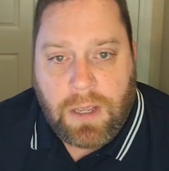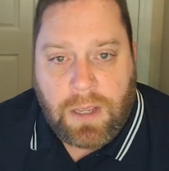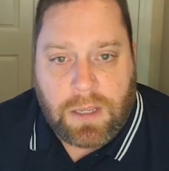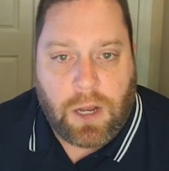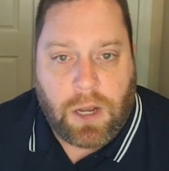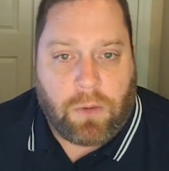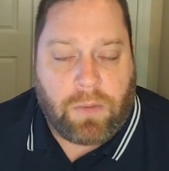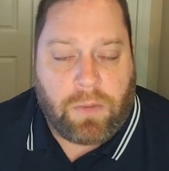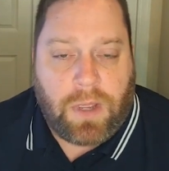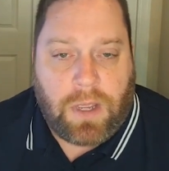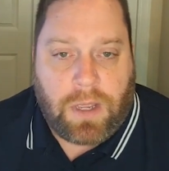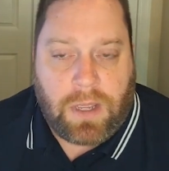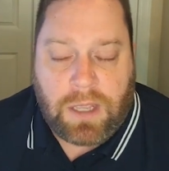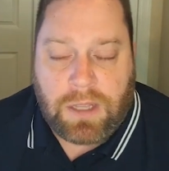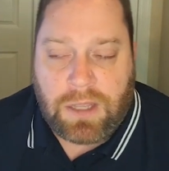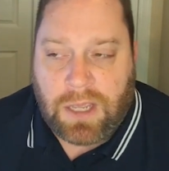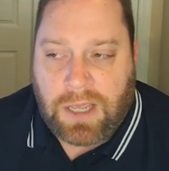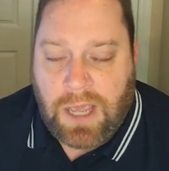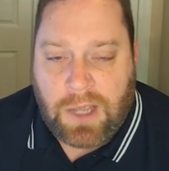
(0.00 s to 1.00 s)

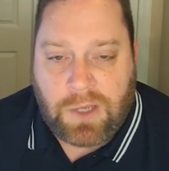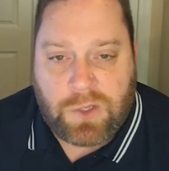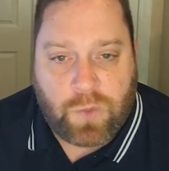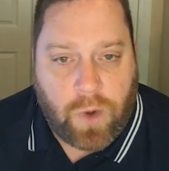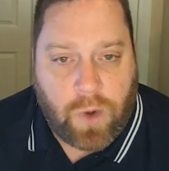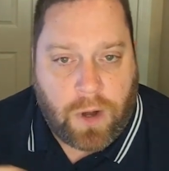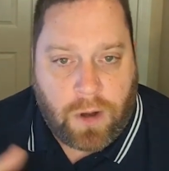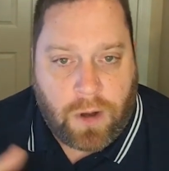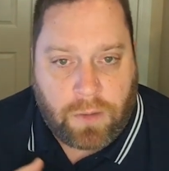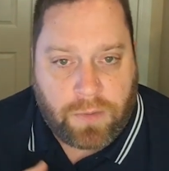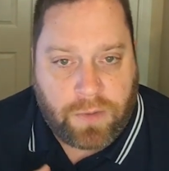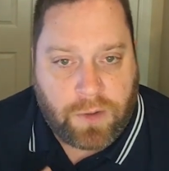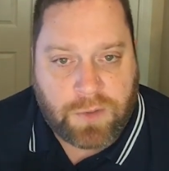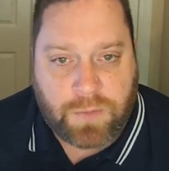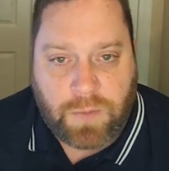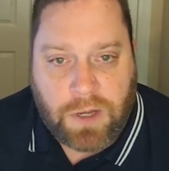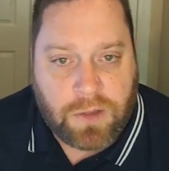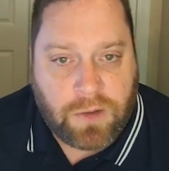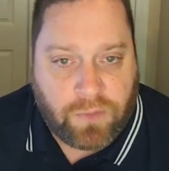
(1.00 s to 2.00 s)
in the case where there's
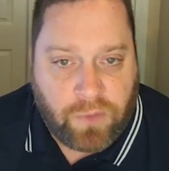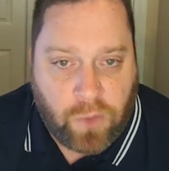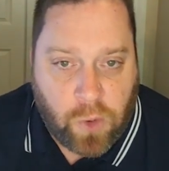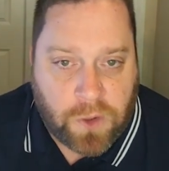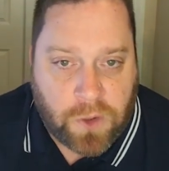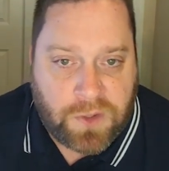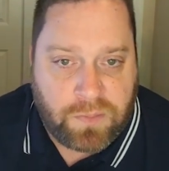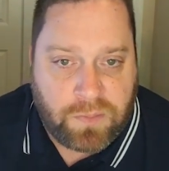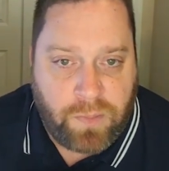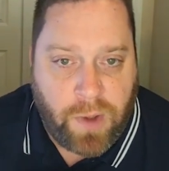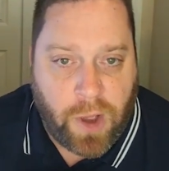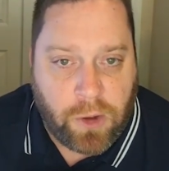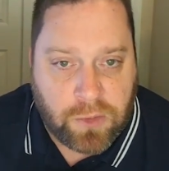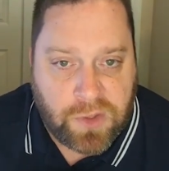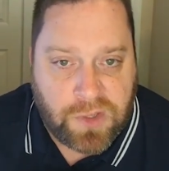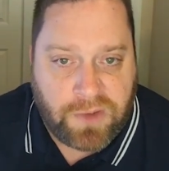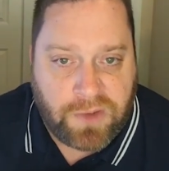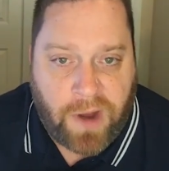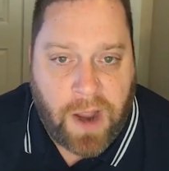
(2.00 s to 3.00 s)
been a divorce
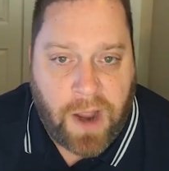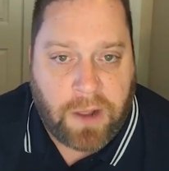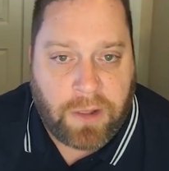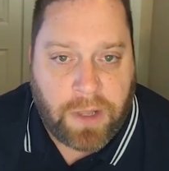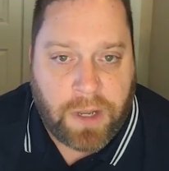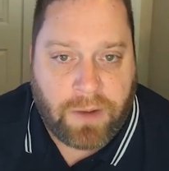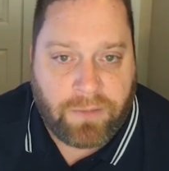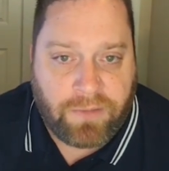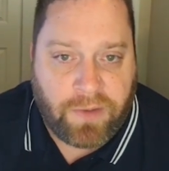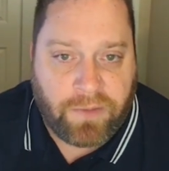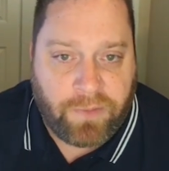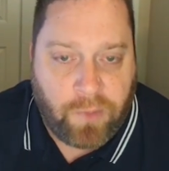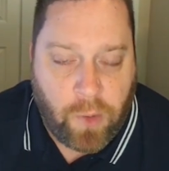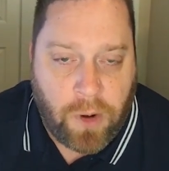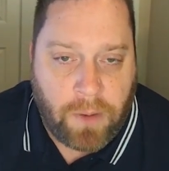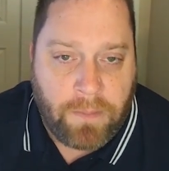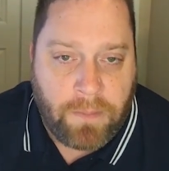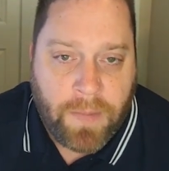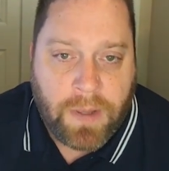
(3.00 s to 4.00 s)
post-filing of the
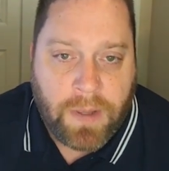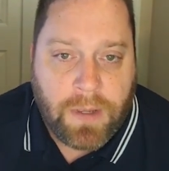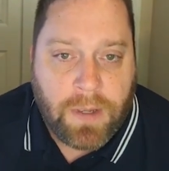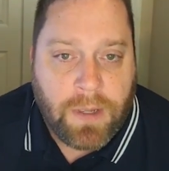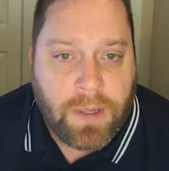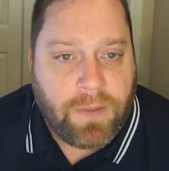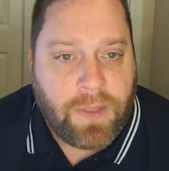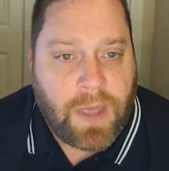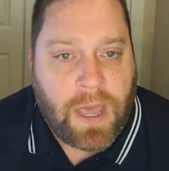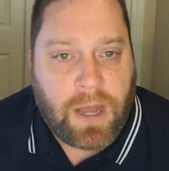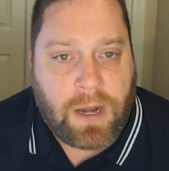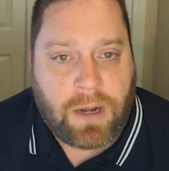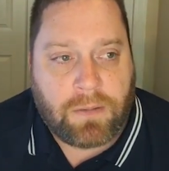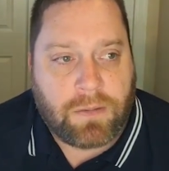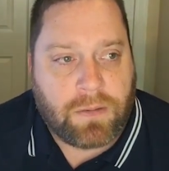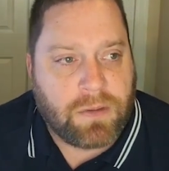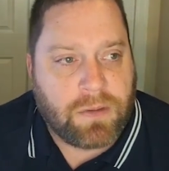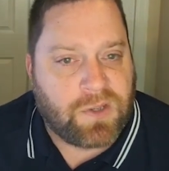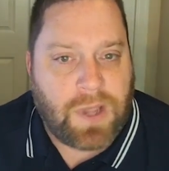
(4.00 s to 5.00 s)
form,
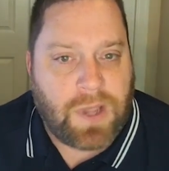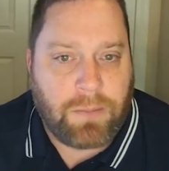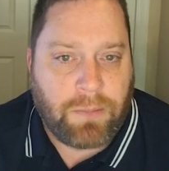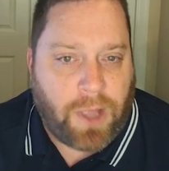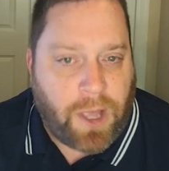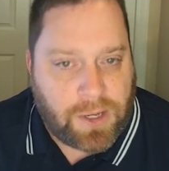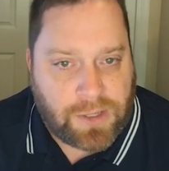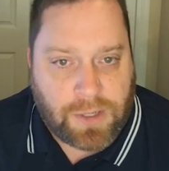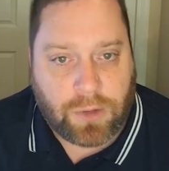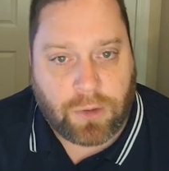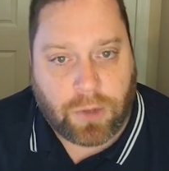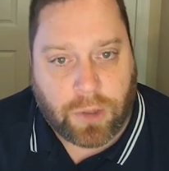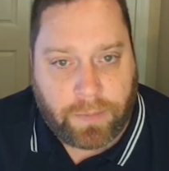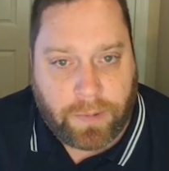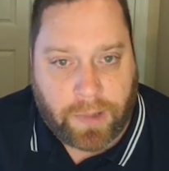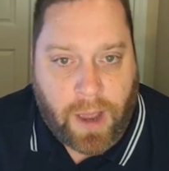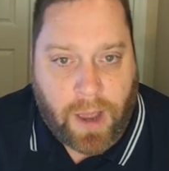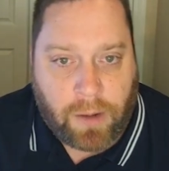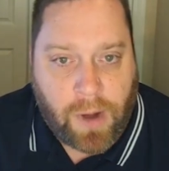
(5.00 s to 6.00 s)
then the same logic will
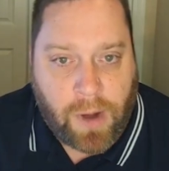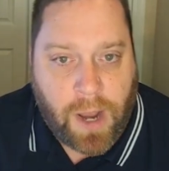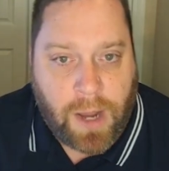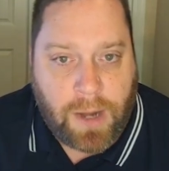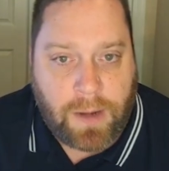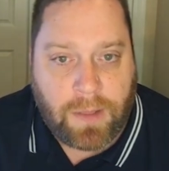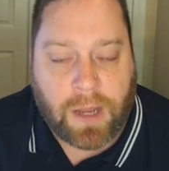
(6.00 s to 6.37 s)
apply, right?